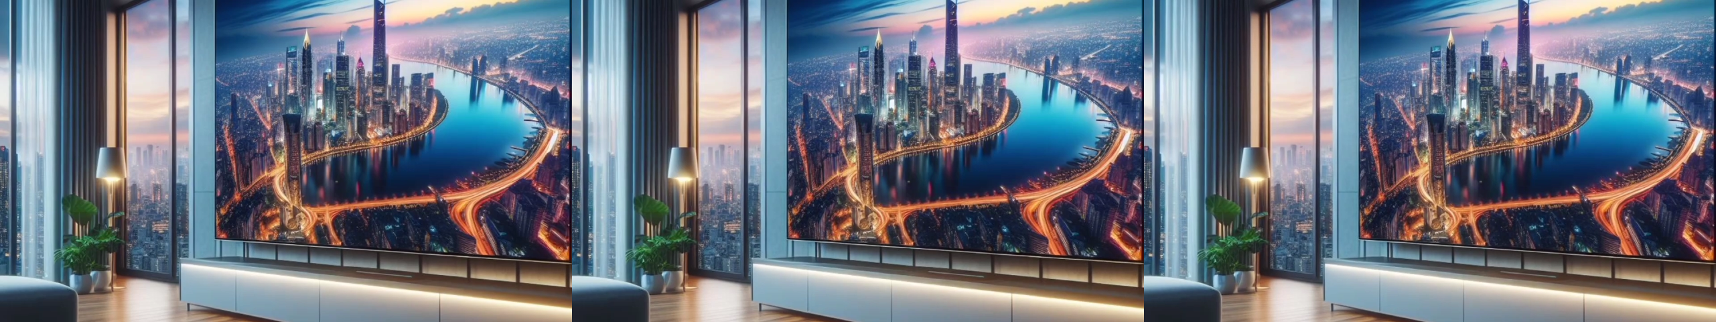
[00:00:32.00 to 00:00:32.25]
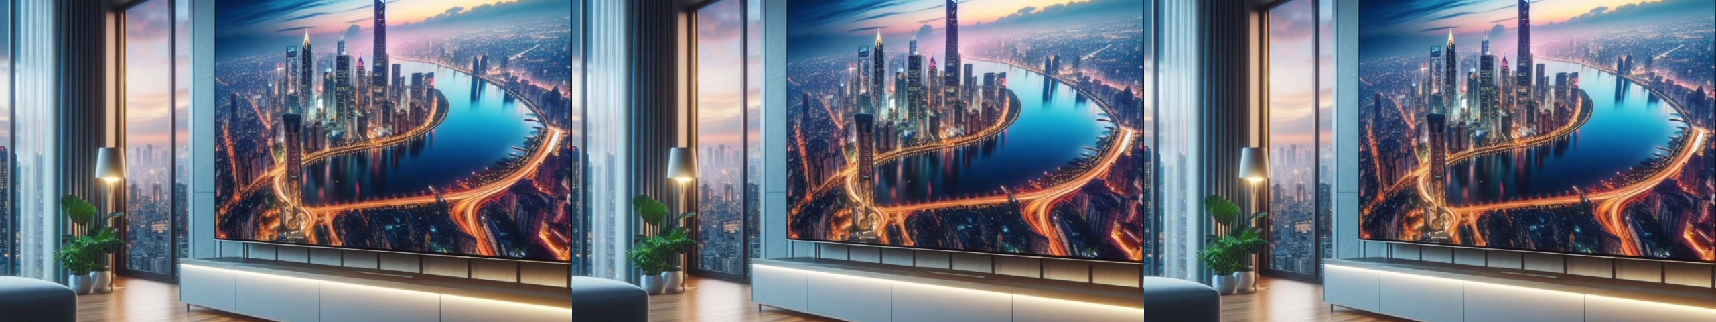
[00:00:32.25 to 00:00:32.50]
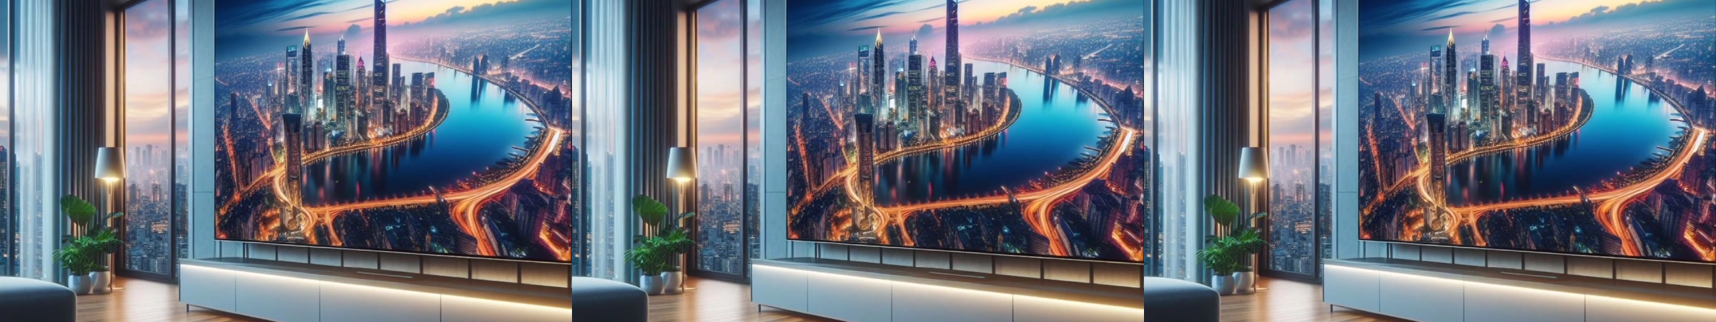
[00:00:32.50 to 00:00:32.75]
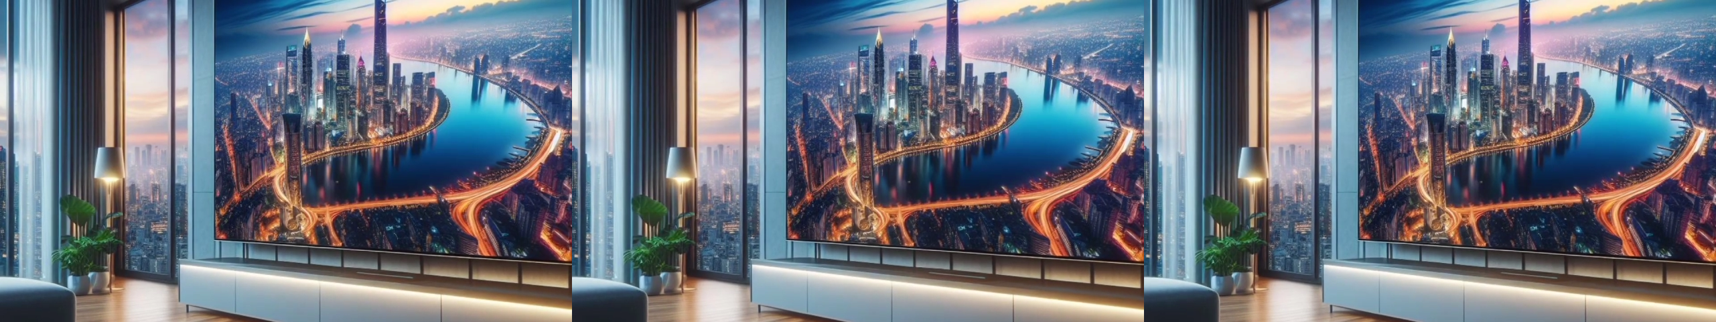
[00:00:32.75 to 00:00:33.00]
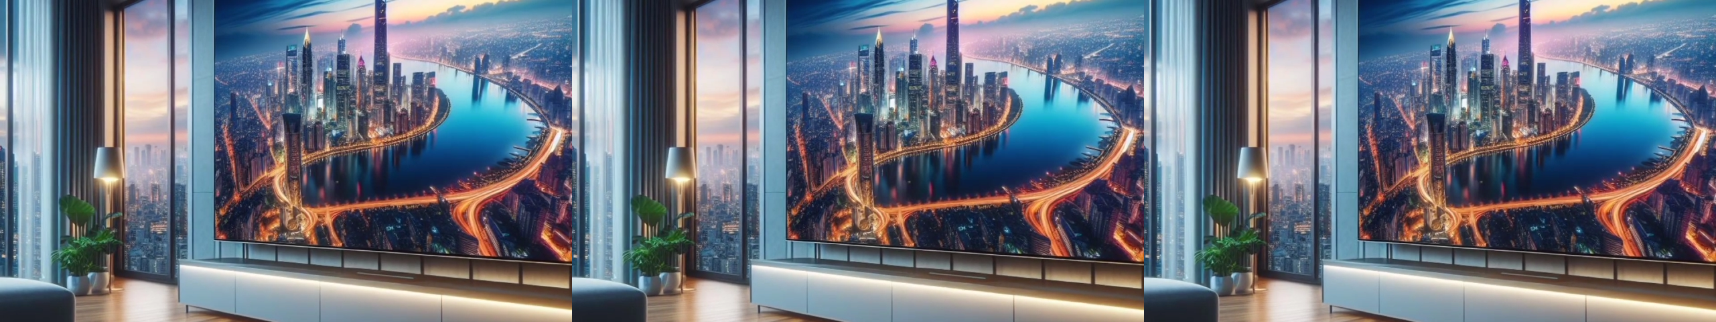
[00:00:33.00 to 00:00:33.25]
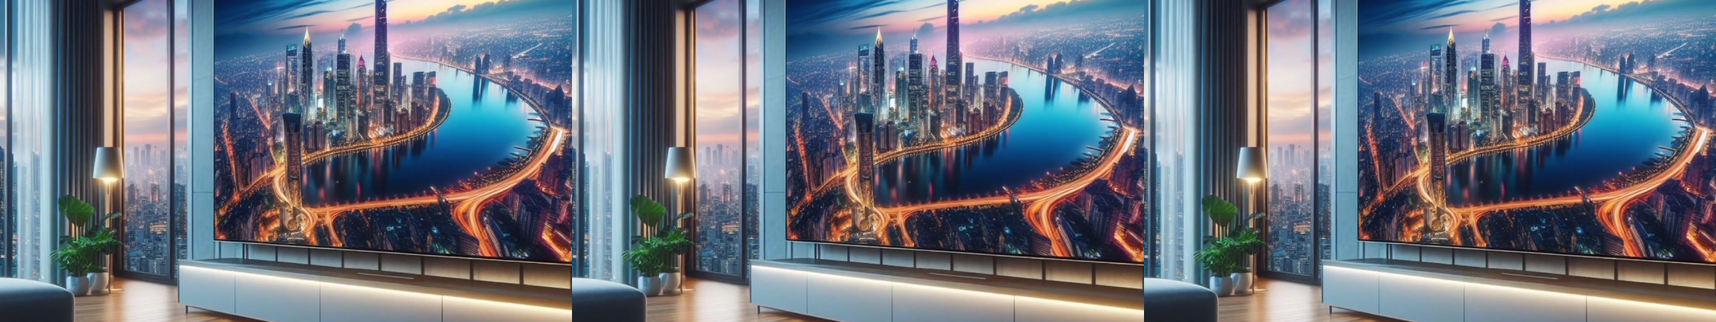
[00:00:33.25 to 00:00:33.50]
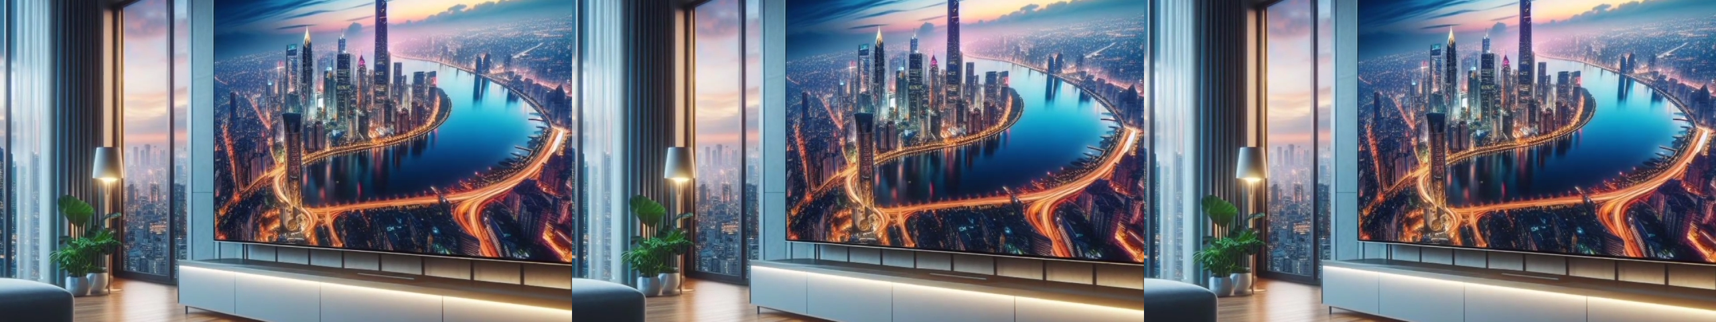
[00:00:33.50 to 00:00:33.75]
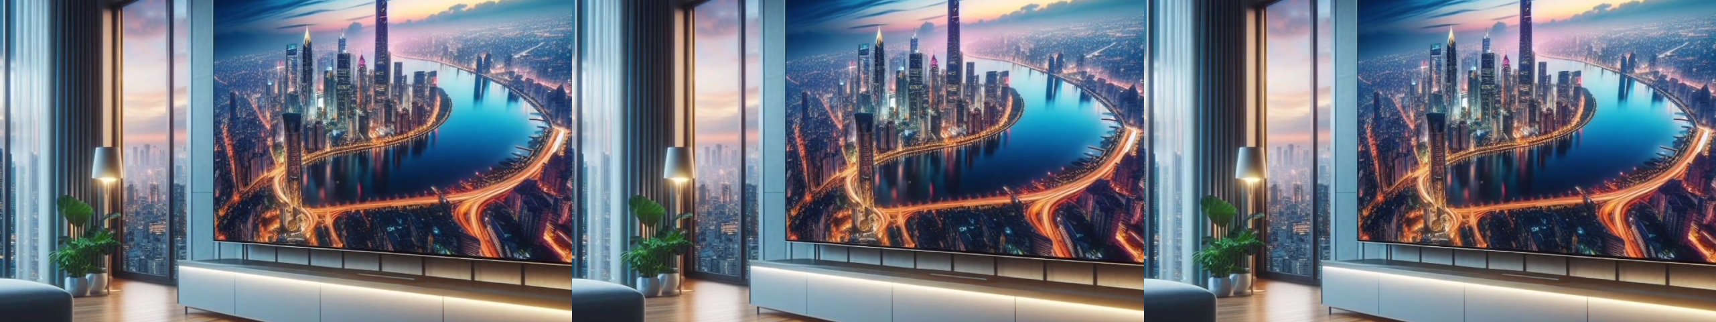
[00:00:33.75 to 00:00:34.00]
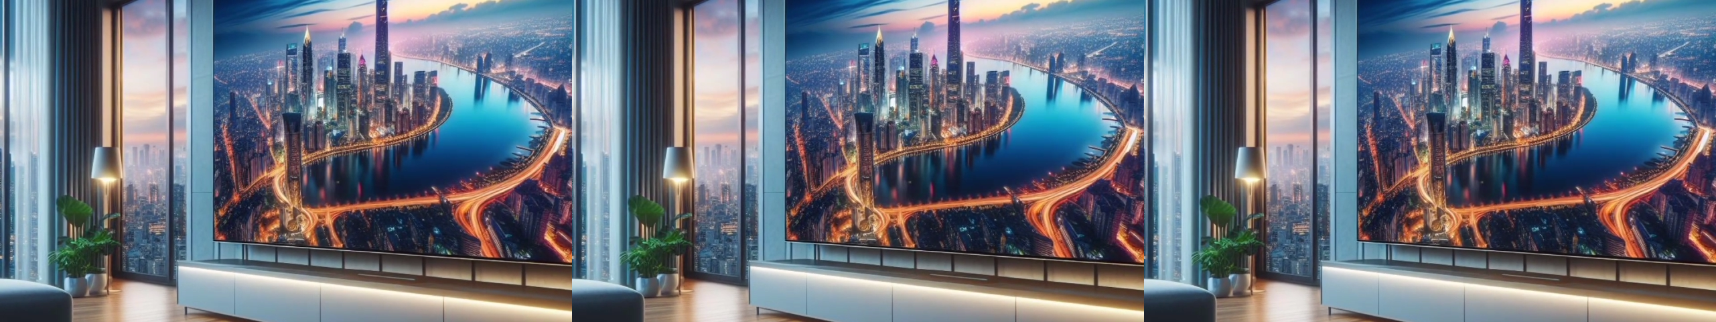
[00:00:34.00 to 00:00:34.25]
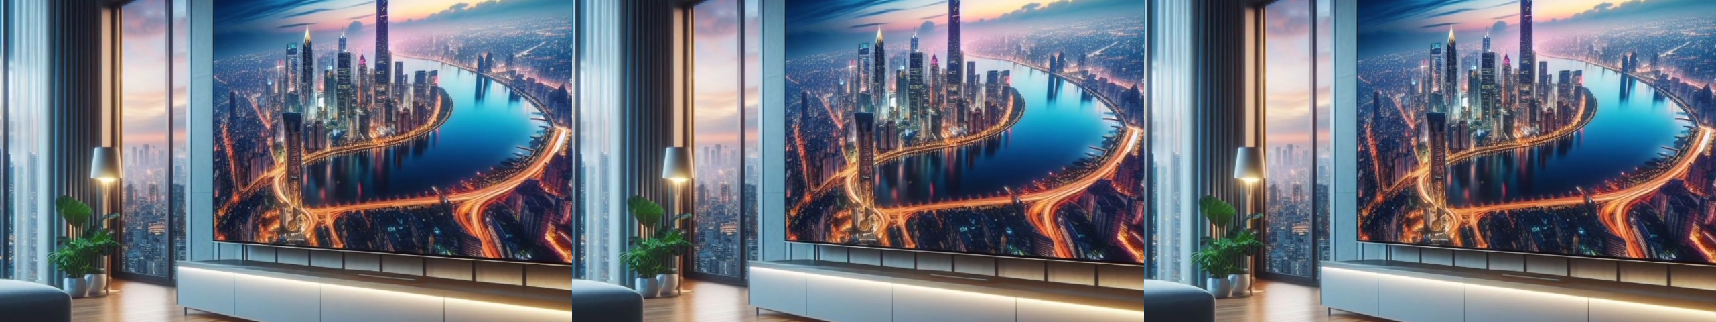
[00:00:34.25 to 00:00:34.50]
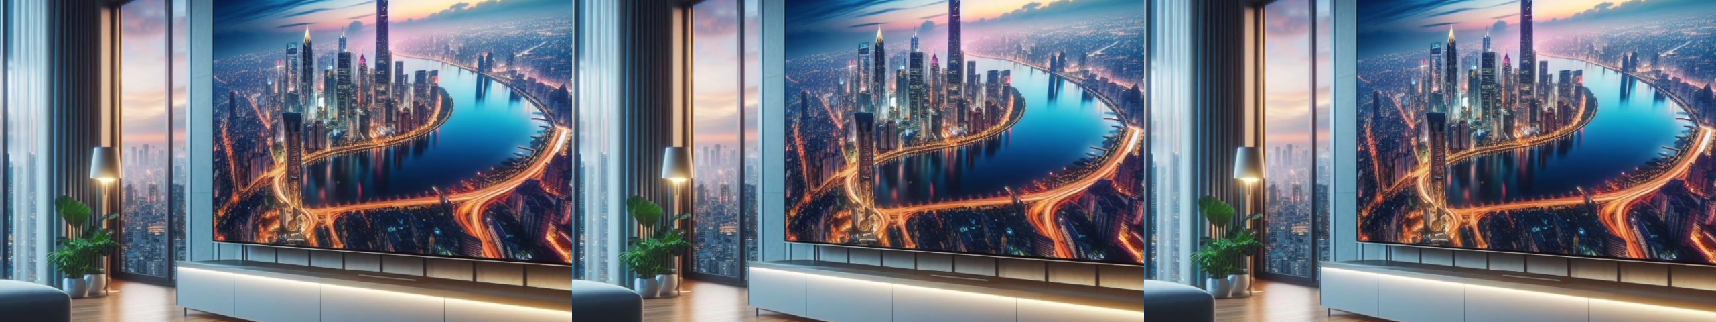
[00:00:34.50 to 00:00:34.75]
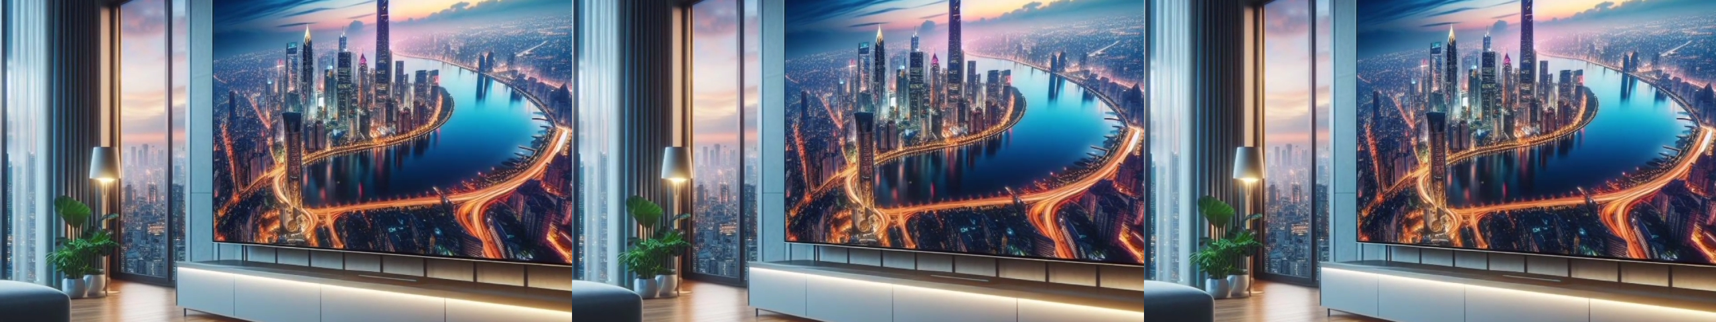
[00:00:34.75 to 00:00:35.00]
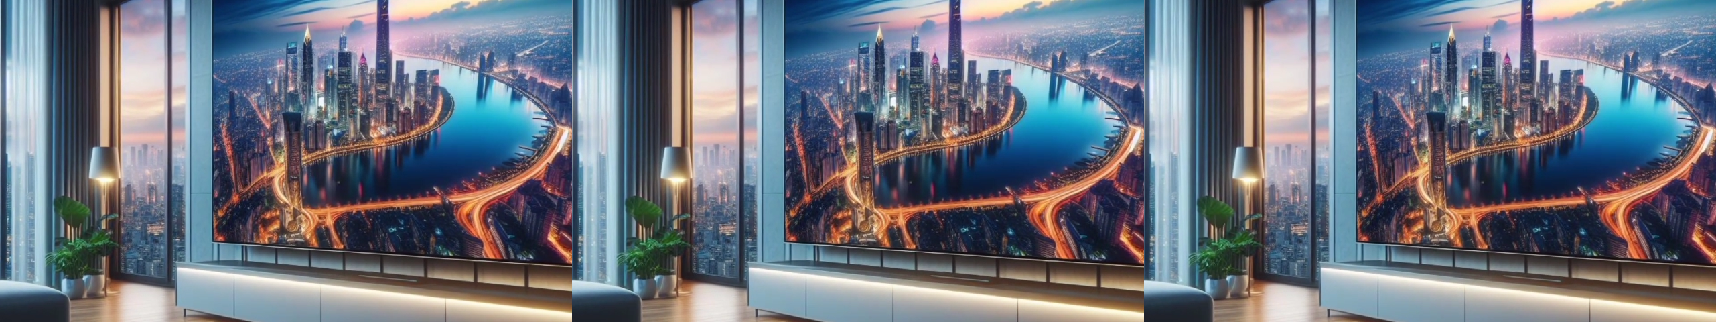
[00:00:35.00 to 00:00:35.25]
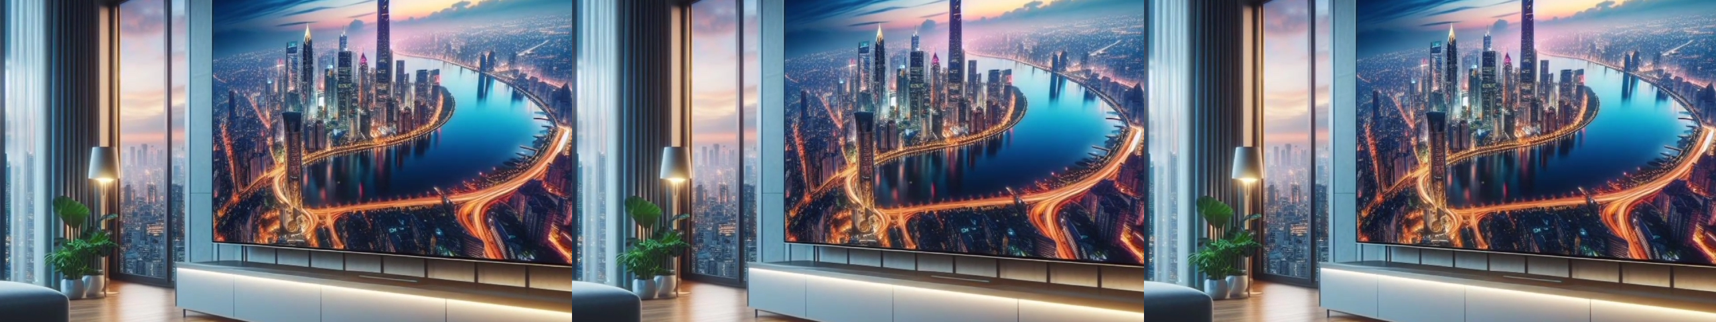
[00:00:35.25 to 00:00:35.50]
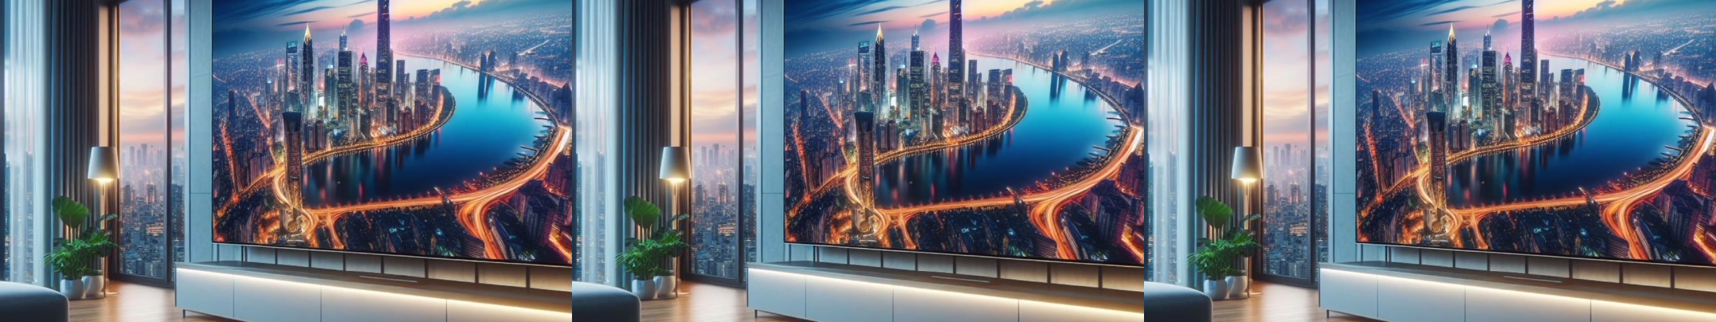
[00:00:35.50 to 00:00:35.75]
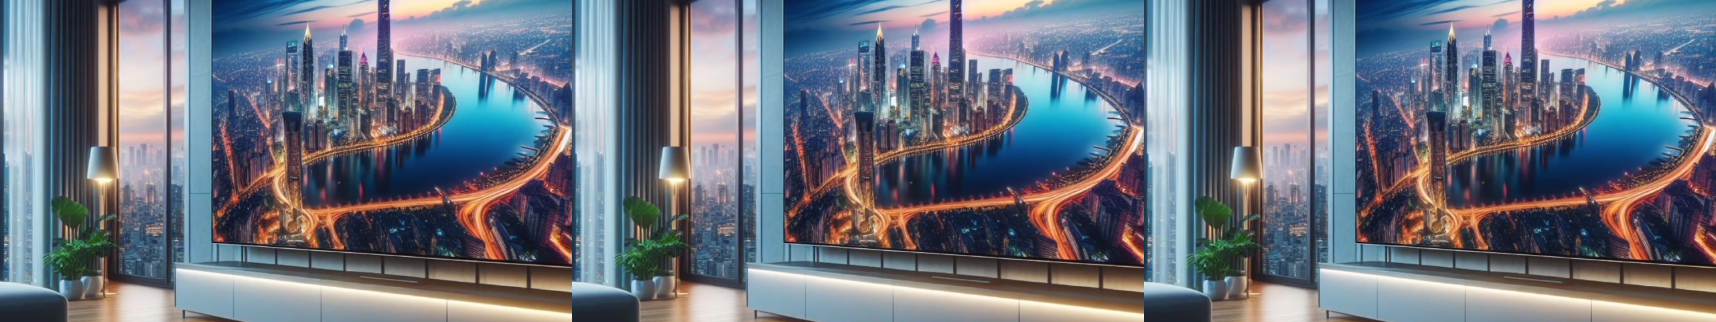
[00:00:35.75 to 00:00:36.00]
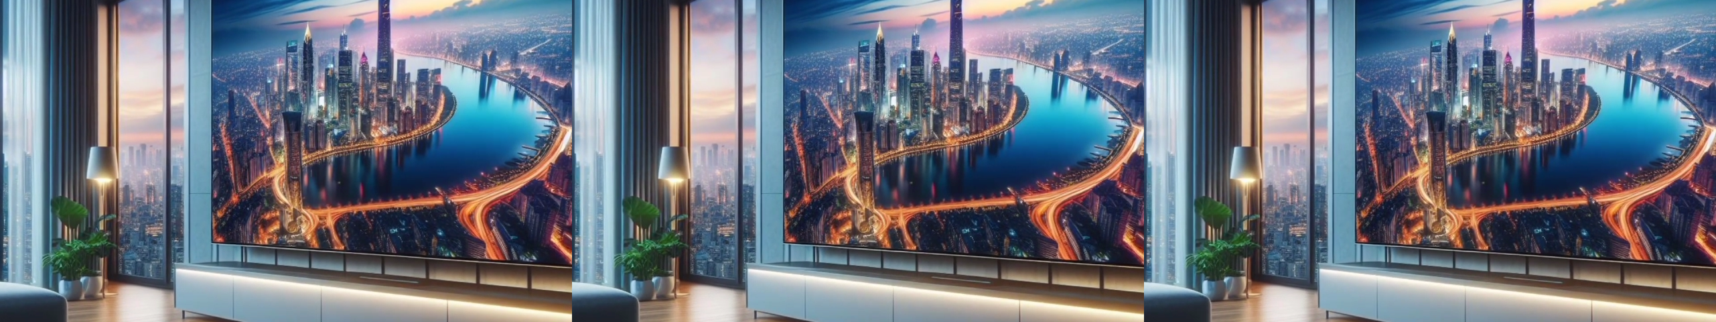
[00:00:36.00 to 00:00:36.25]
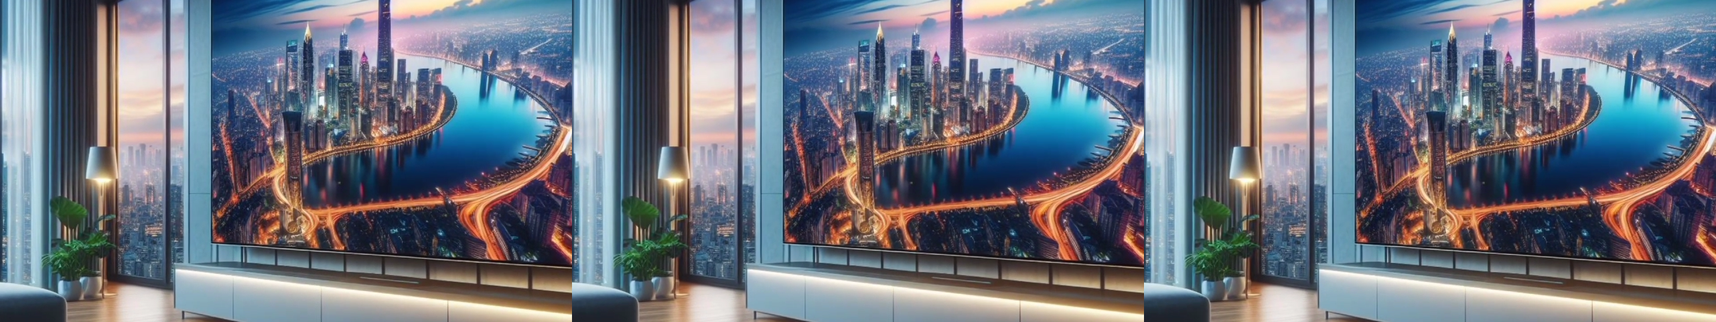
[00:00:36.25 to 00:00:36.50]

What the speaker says: Nobody's mouth can be seen.